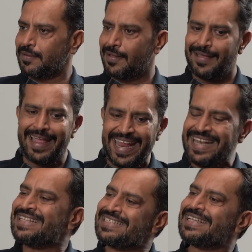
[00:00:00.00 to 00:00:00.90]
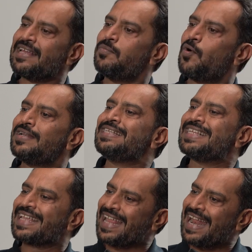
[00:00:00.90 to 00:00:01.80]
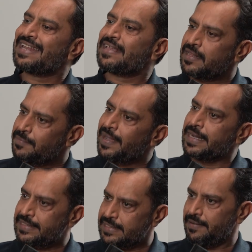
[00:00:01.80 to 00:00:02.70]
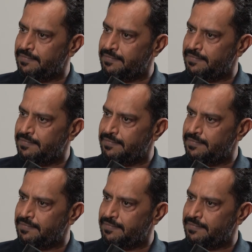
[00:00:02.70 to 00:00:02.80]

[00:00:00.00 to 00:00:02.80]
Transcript: Indian single malt is a category by itself.